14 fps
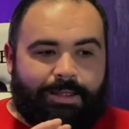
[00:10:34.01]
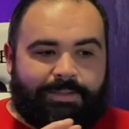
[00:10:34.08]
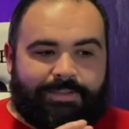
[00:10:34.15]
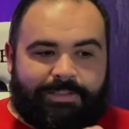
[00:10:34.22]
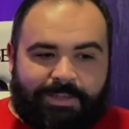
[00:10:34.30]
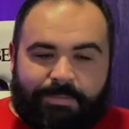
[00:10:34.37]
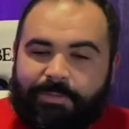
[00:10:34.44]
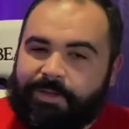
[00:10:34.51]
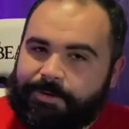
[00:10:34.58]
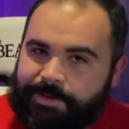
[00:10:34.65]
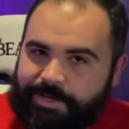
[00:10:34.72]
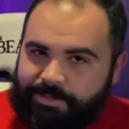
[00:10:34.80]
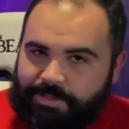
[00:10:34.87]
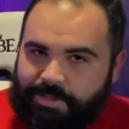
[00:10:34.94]
similar
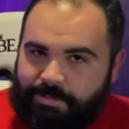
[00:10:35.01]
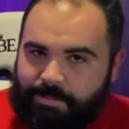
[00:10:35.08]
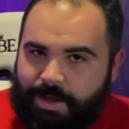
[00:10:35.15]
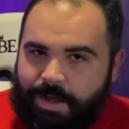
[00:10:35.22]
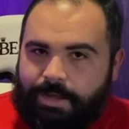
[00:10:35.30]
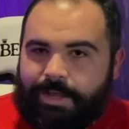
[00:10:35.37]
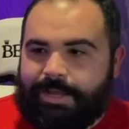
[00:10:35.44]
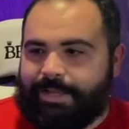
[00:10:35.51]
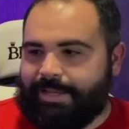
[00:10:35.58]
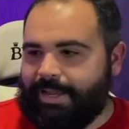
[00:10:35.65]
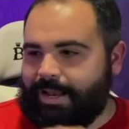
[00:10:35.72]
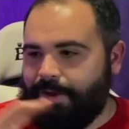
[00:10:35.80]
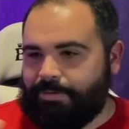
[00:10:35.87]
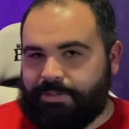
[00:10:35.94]
it is to the manga and
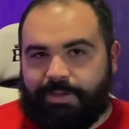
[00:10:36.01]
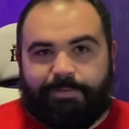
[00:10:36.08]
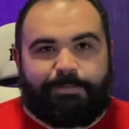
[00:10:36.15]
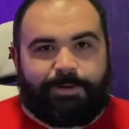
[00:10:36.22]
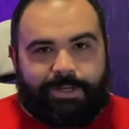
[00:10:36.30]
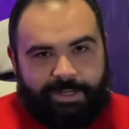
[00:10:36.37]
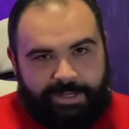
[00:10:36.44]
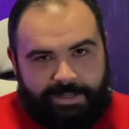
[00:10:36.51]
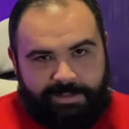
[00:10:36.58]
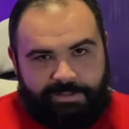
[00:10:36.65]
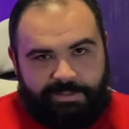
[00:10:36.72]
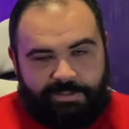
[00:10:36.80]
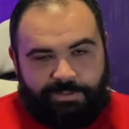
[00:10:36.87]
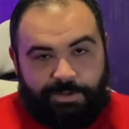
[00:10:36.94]
yet how different it
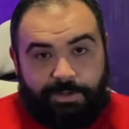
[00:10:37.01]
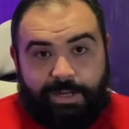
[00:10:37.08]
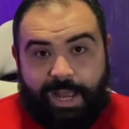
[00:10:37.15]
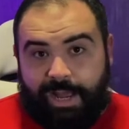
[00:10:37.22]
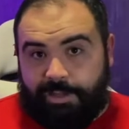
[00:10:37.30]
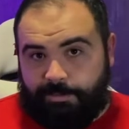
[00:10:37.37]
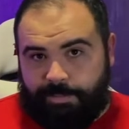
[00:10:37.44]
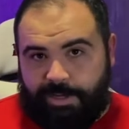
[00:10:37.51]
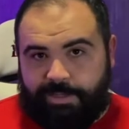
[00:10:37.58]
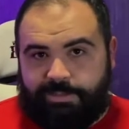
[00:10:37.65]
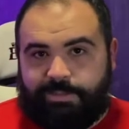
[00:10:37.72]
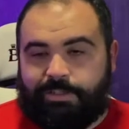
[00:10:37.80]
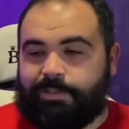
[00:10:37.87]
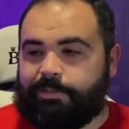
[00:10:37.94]
is in certain
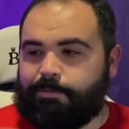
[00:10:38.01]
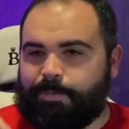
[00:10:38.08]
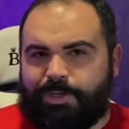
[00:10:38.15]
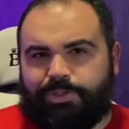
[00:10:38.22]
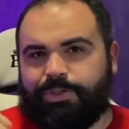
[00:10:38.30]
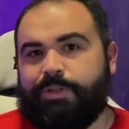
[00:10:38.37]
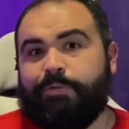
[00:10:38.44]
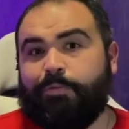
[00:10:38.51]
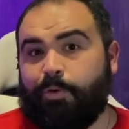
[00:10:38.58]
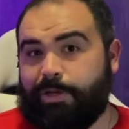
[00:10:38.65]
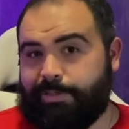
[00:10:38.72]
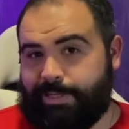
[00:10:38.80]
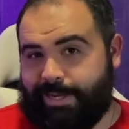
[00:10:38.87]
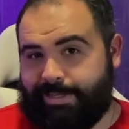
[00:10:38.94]
aspects, especially the
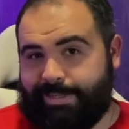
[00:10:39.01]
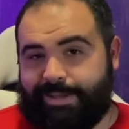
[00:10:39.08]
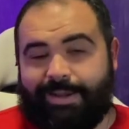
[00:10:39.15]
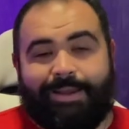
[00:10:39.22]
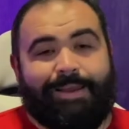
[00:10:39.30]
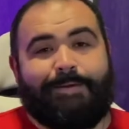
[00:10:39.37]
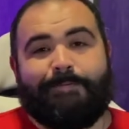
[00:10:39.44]
voice acting.